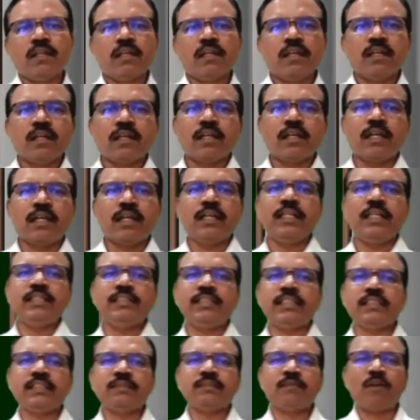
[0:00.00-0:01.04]

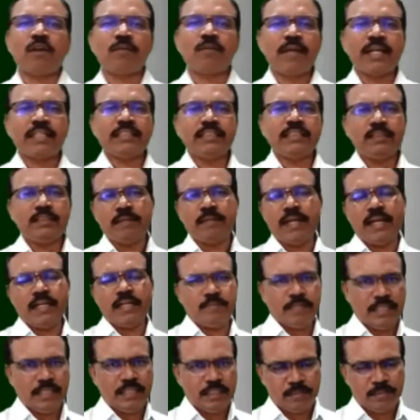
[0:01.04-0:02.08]
Conditions for maxima and
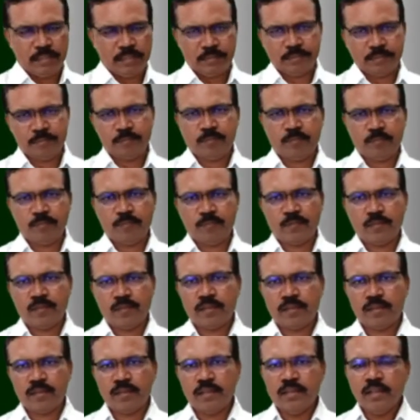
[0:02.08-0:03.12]

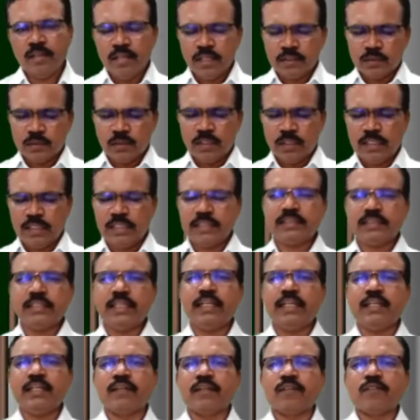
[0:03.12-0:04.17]
minima. So, let us
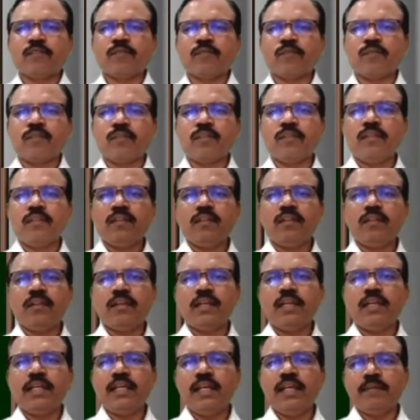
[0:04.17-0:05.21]
take
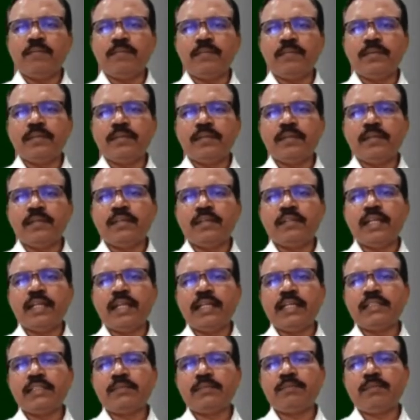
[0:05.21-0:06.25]
f, that
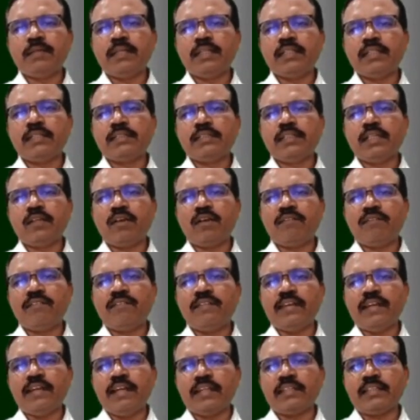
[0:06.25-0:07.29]
is function of
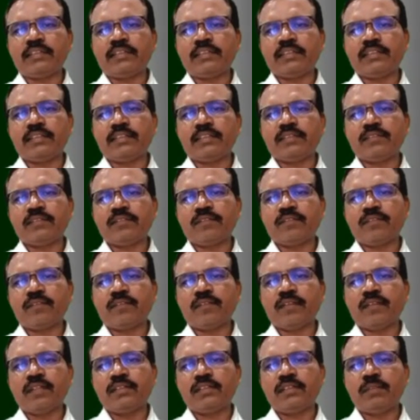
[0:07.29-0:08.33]
x,
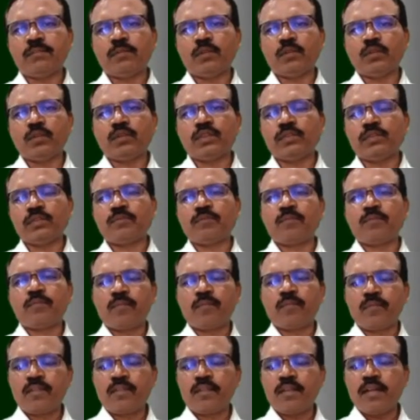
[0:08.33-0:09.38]
suppose.
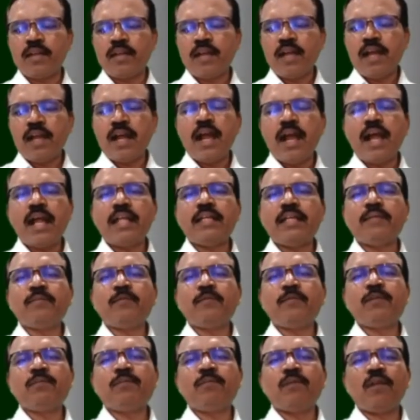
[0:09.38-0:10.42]
And if
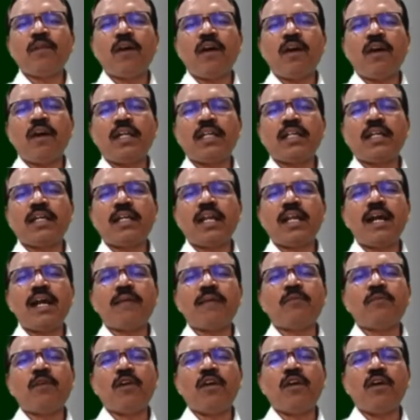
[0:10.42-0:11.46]
we plot graph
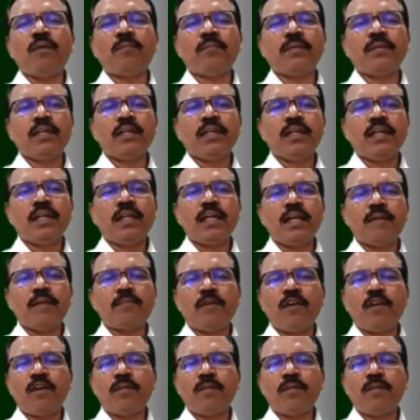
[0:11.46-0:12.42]
of f of